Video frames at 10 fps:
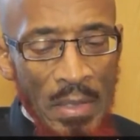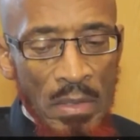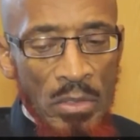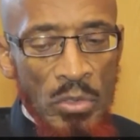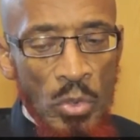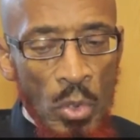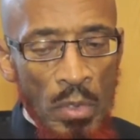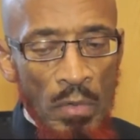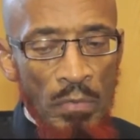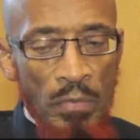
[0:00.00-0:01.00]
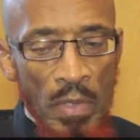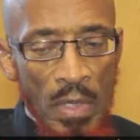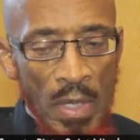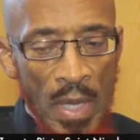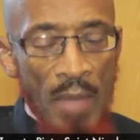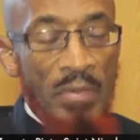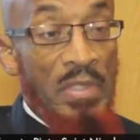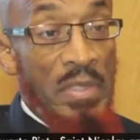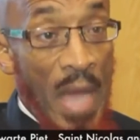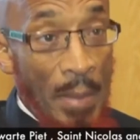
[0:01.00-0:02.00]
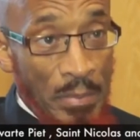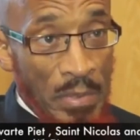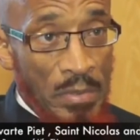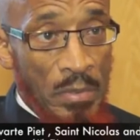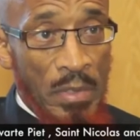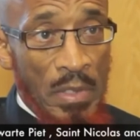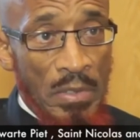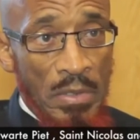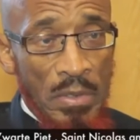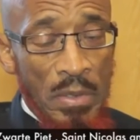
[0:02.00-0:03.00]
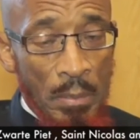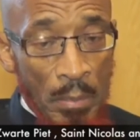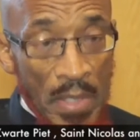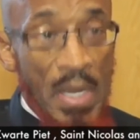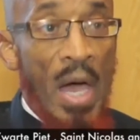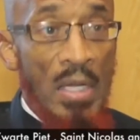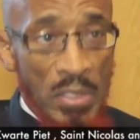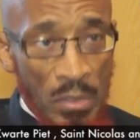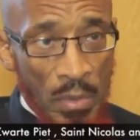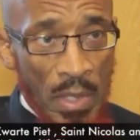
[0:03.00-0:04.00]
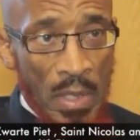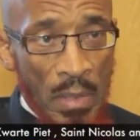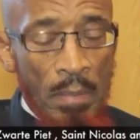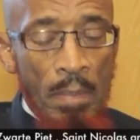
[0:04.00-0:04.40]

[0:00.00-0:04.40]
sort of have adopted to this menagerie in